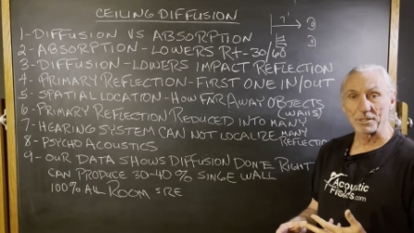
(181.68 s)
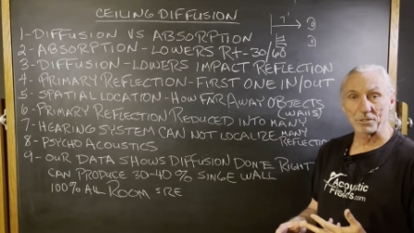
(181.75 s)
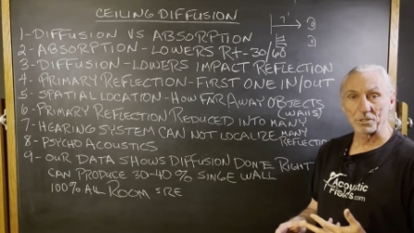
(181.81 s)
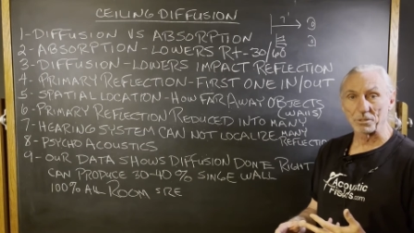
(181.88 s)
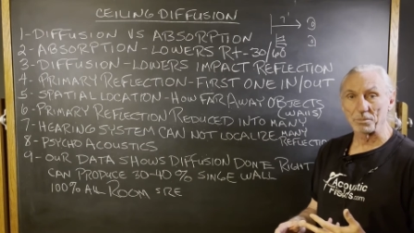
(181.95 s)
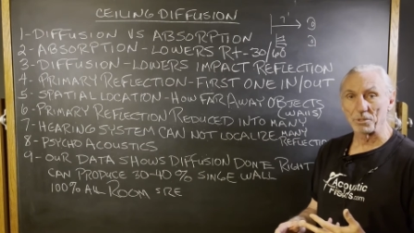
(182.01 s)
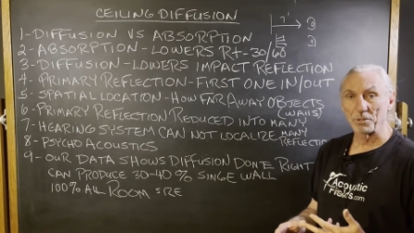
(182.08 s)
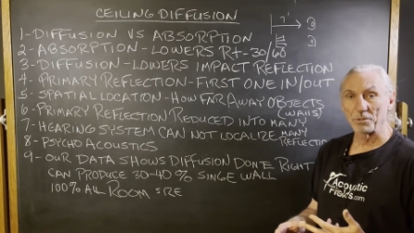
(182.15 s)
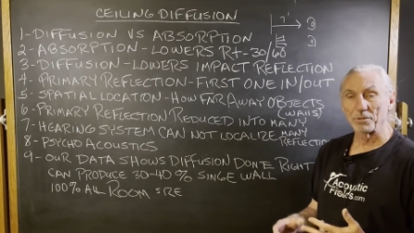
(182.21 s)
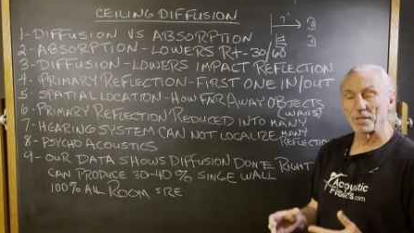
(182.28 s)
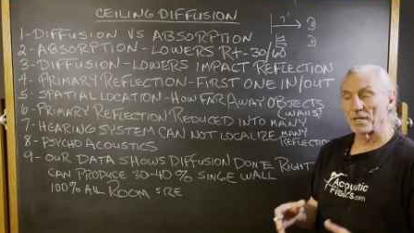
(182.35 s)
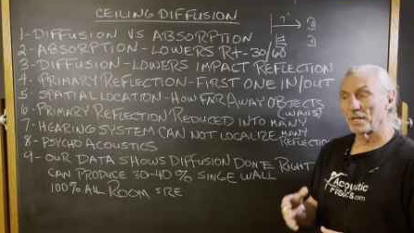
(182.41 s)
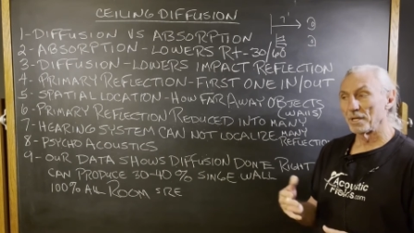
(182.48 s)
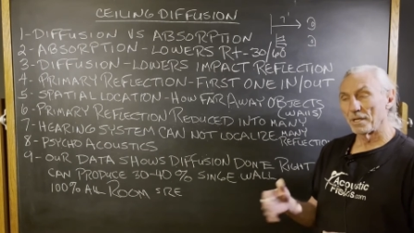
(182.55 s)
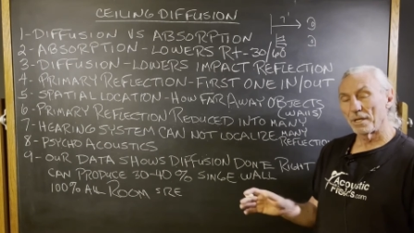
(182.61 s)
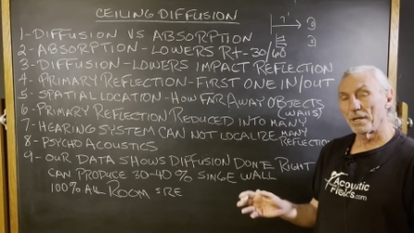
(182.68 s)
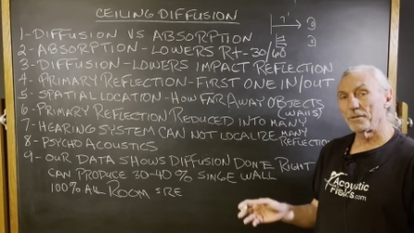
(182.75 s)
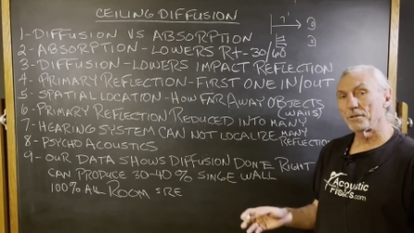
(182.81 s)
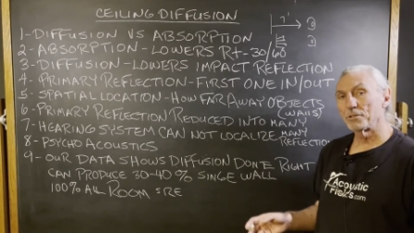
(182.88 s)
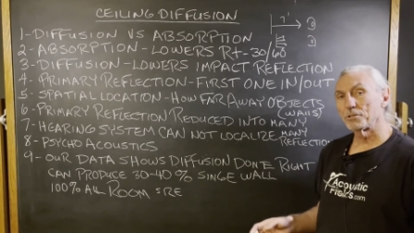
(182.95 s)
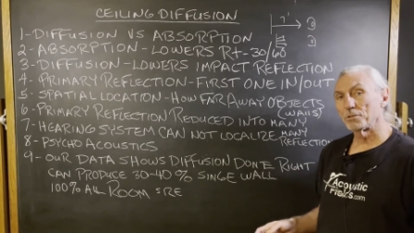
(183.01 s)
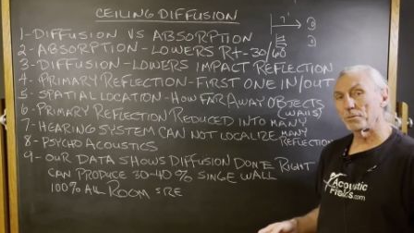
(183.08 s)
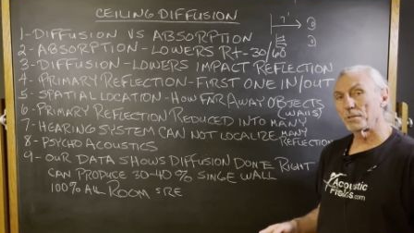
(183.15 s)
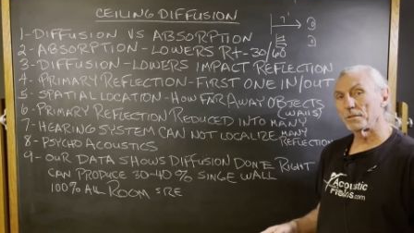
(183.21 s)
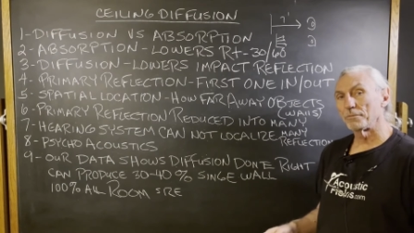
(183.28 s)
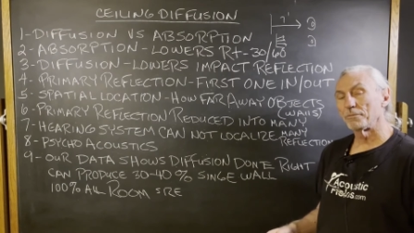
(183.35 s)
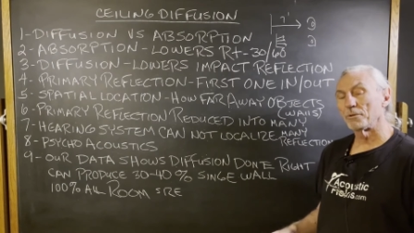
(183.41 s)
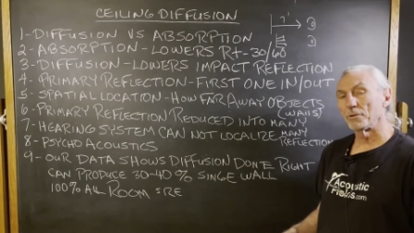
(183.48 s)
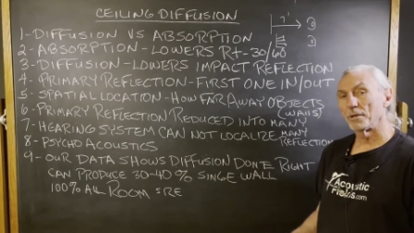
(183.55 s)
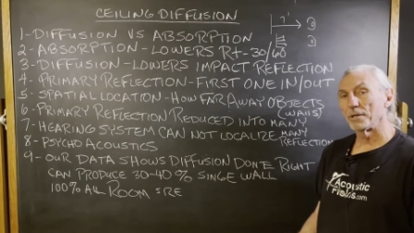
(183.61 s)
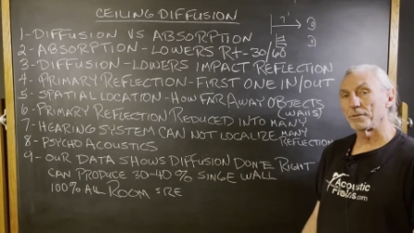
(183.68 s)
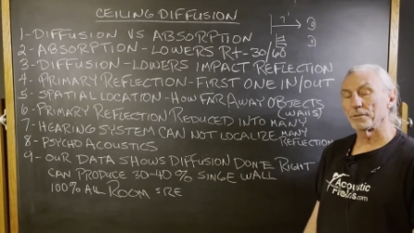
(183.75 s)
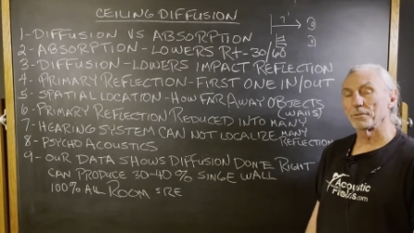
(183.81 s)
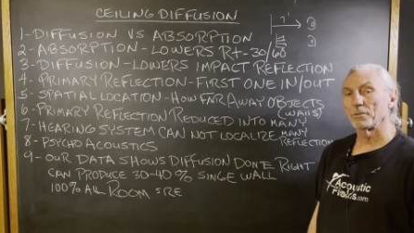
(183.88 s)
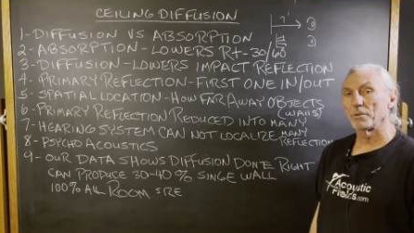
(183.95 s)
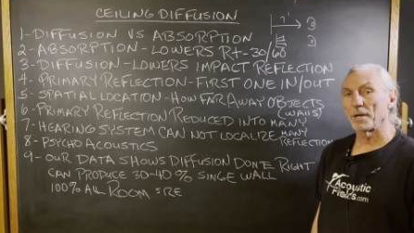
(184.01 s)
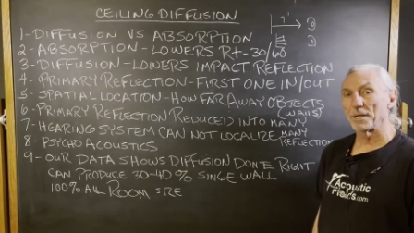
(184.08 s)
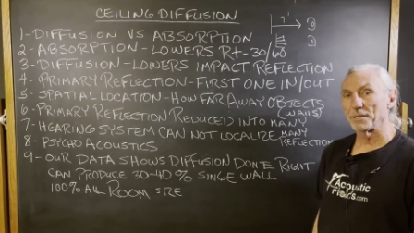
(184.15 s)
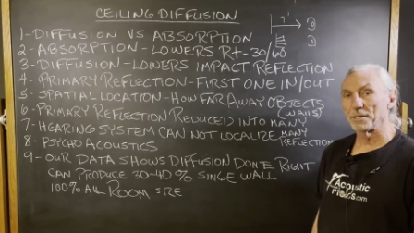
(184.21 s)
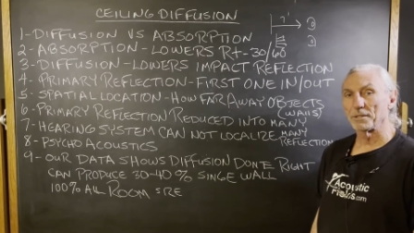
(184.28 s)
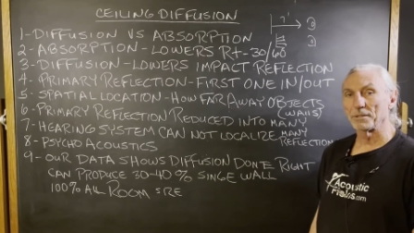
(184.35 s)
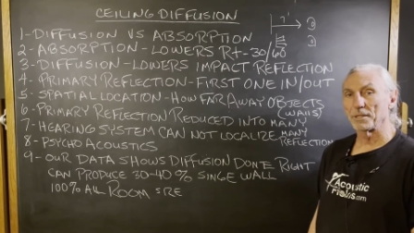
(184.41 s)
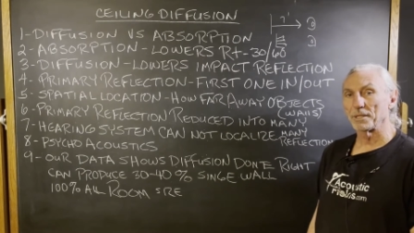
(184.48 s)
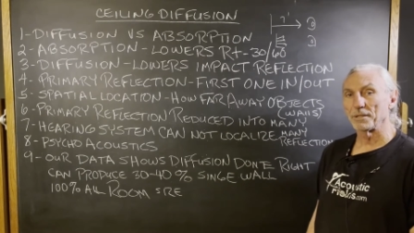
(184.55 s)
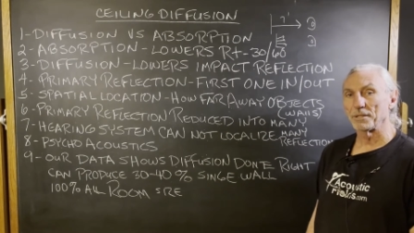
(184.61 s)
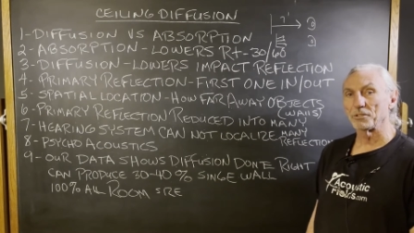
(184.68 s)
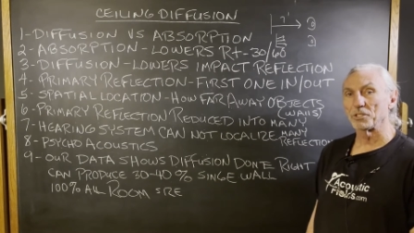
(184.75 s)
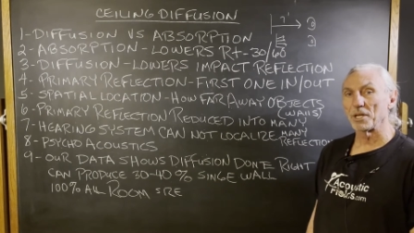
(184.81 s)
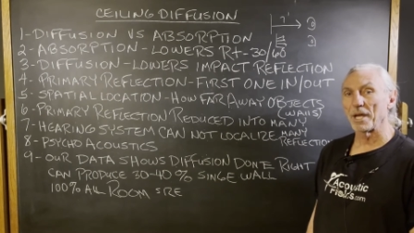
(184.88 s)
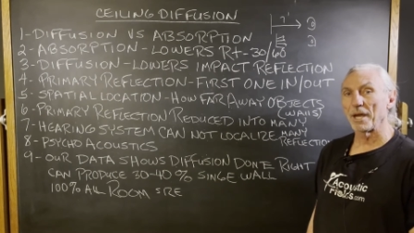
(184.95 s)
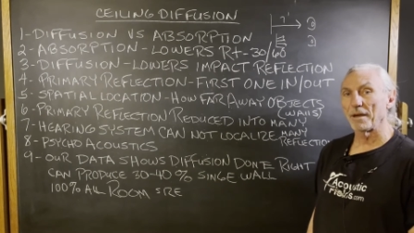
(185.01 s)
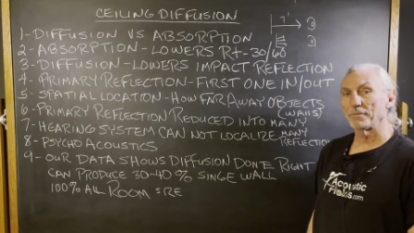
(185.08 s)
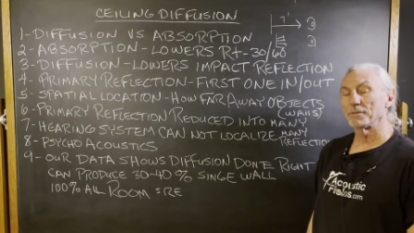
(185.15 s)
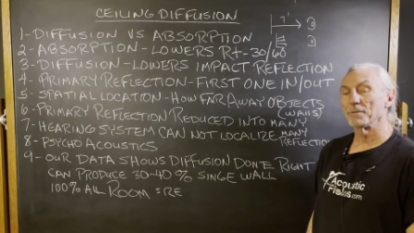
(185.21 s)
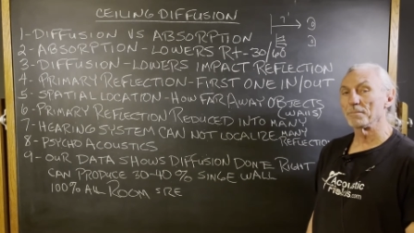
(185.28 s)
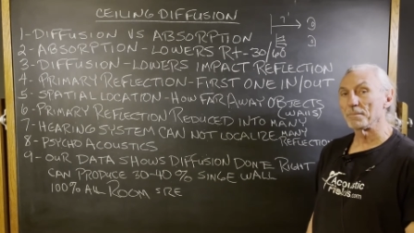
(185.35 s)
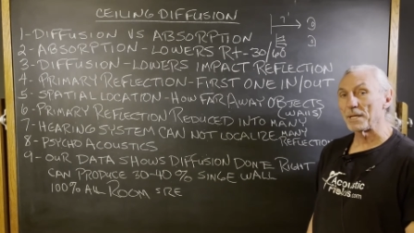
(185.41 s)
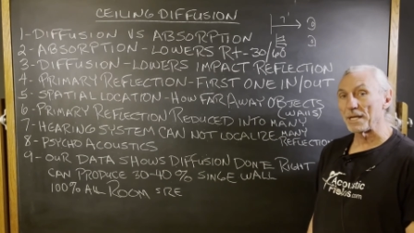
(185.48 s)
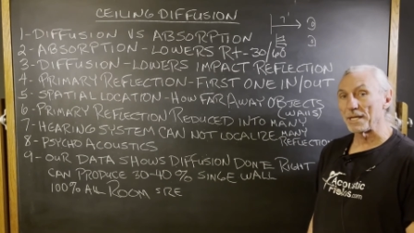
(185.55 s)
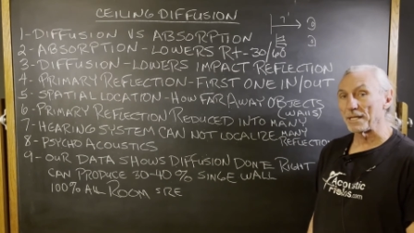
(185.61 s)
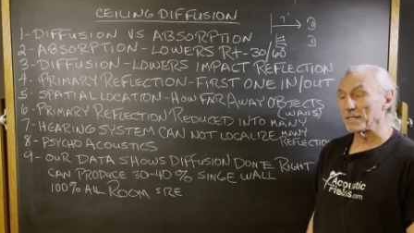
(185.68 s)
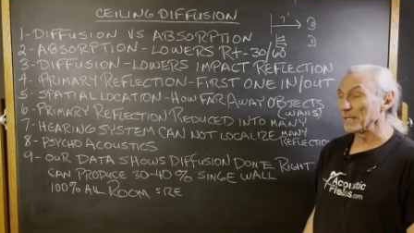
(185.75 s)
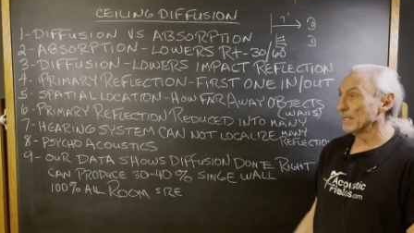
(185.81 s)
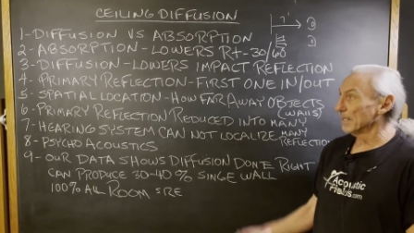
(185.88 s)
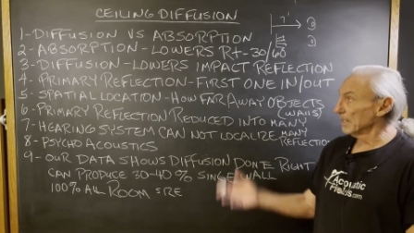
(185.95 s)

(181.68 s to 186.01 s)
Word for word: and smooth. And there's three or four other criteria that you have to meet